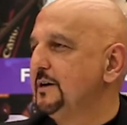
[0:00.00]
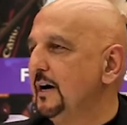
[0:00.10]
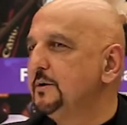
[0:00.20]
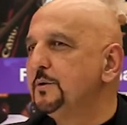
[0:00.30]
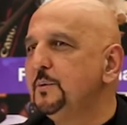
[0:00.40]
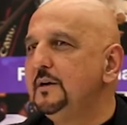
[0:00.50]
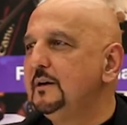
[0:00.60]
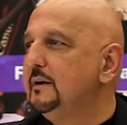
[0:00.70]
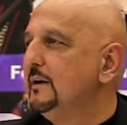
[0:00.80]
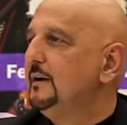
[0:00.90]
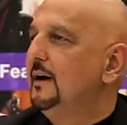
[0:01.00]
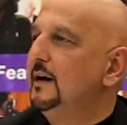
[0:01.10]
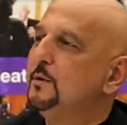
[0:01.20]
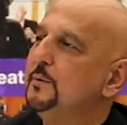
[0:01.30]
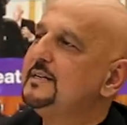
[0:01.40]
How do we
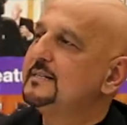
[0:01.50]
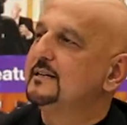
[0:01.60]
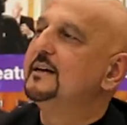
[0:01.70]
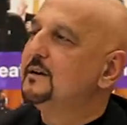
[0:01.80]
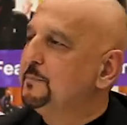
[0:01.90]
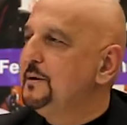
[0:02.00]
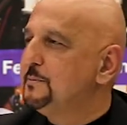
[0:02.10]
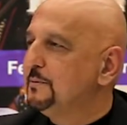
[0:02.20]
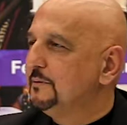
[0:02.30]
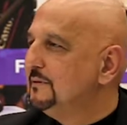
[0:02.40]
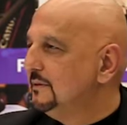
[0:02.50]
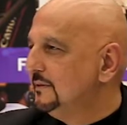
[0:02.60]
select people